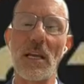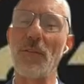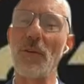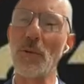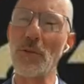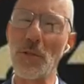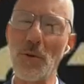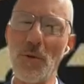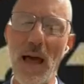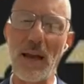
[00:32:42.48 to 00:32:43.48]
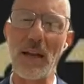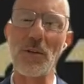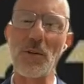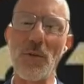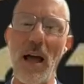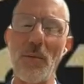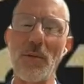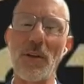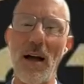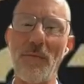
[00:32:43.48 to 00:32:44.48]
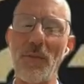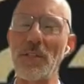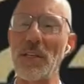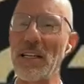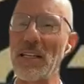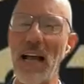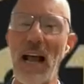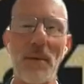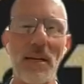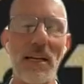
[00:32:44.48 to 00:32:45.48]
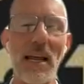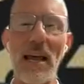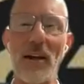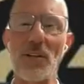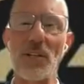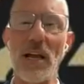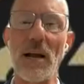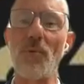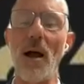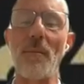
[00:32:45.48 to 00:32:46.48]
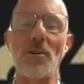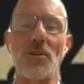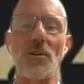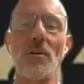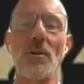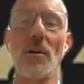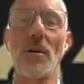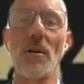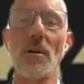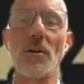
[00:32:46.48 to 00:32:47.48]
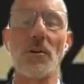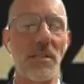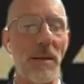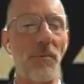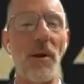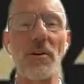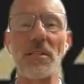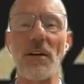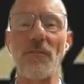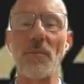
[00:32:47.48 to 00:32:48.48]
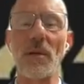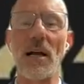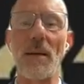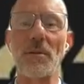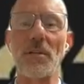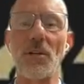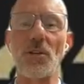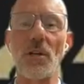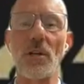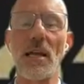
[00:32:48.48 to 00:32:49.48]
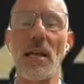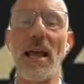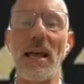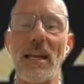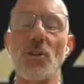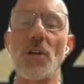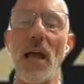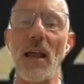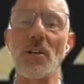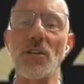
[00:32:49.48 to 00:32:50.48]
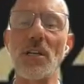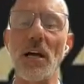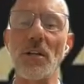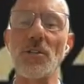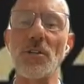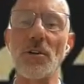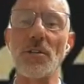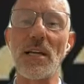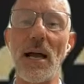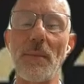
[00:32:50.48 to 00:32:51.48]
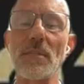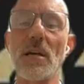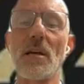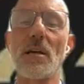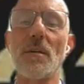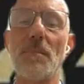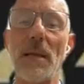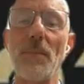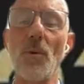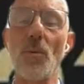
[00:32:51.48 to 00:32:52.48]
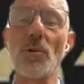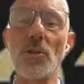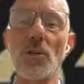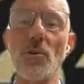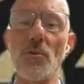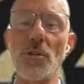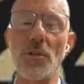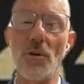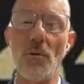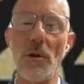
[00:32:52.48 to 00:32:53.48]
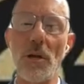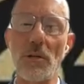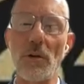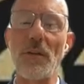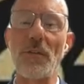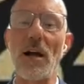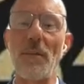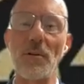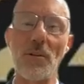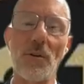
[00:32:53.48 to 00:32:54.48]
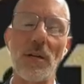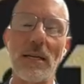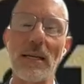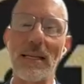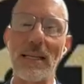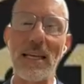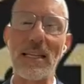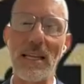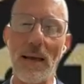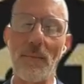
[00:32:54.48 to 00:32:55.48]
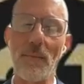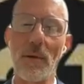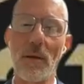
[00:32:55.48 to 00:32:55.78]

And if you will do that and do that with confidence and excitement and energy, I promise you, You'll separate yourself from the competition. And in challenging, uncertain times, people will choose you and you'll get the opportunity to lead them